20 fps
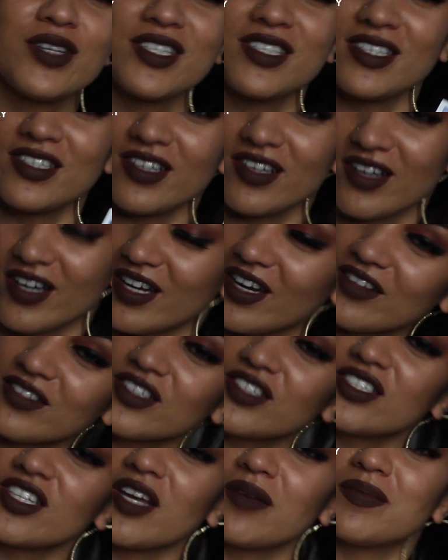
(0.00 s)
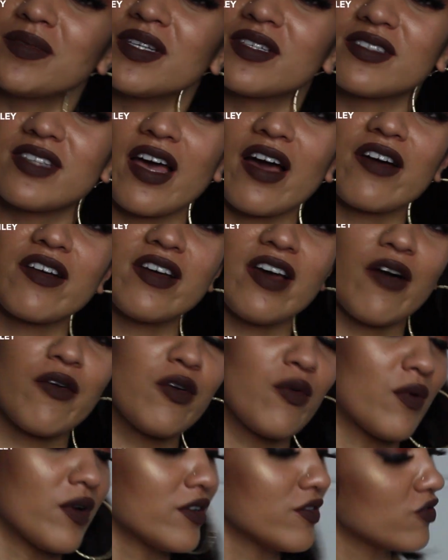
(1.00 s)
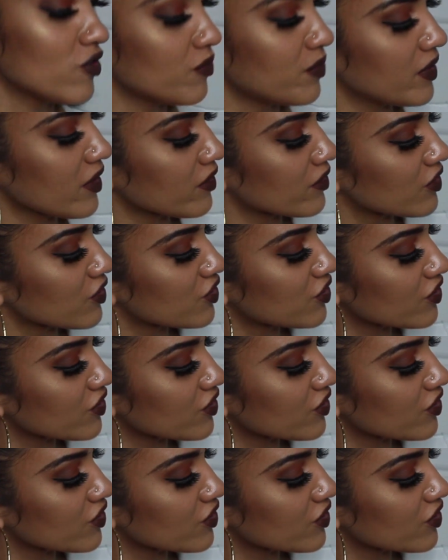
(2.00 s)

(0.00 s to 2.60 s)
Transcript: we just need to cut out the shapes exactly how we want it to appear on the